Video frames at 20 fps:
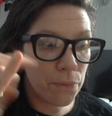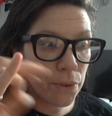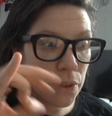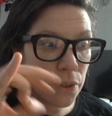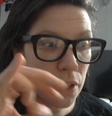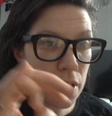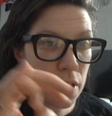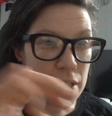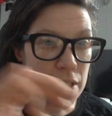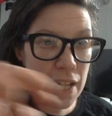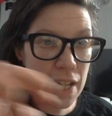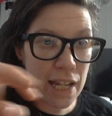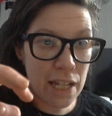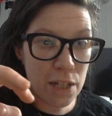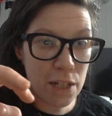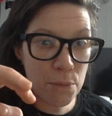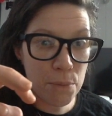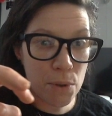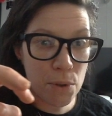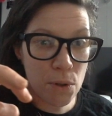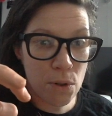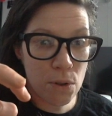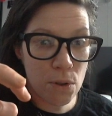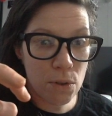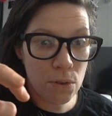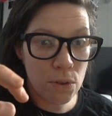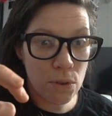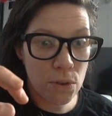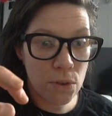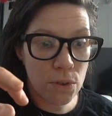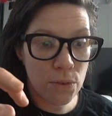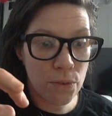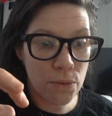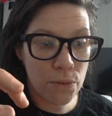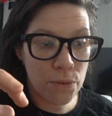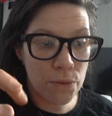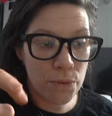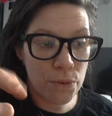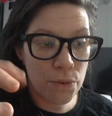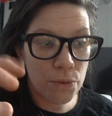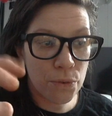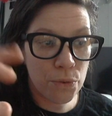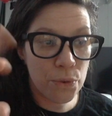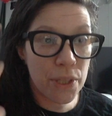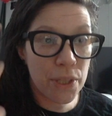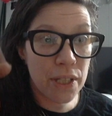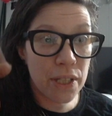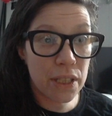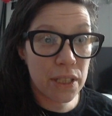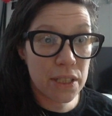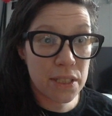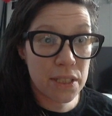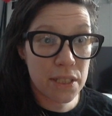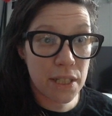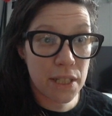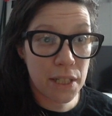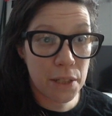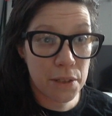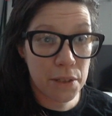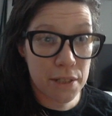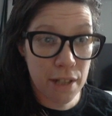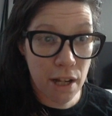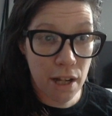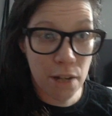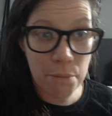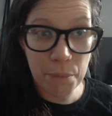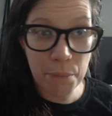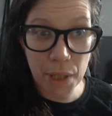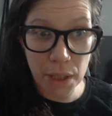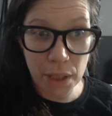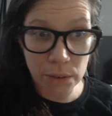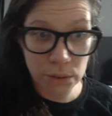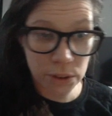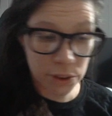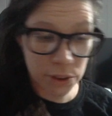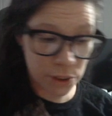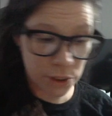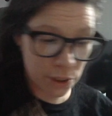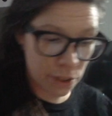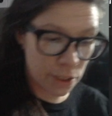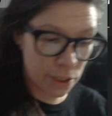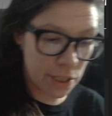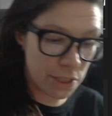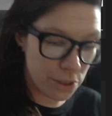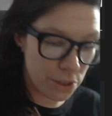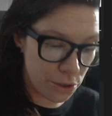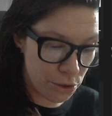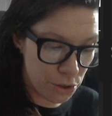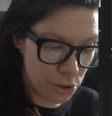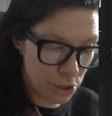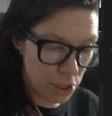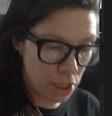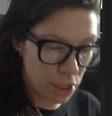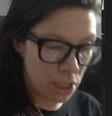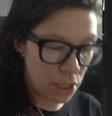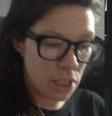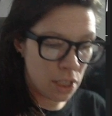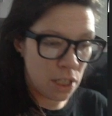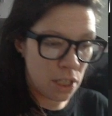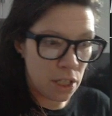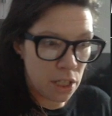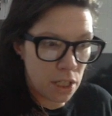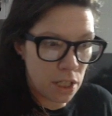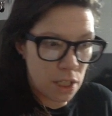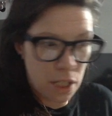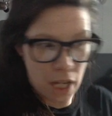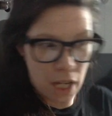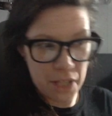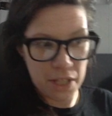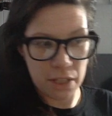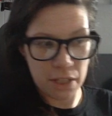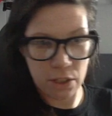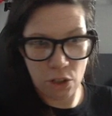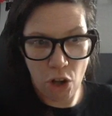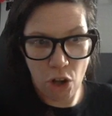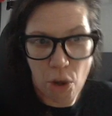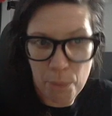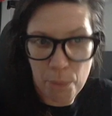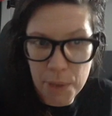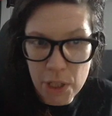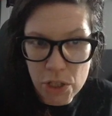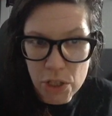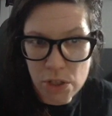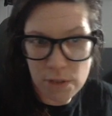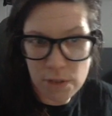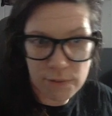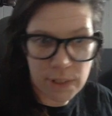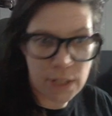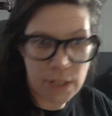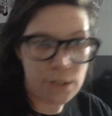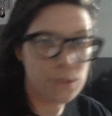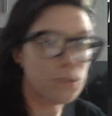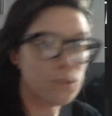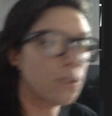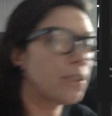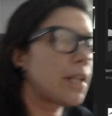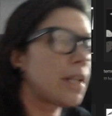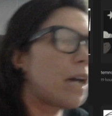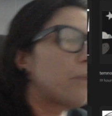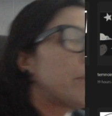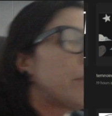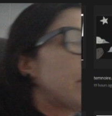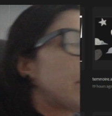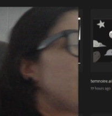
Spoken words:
attainable, realistic, and time-bound is usually, I think, the combination of letters on that one.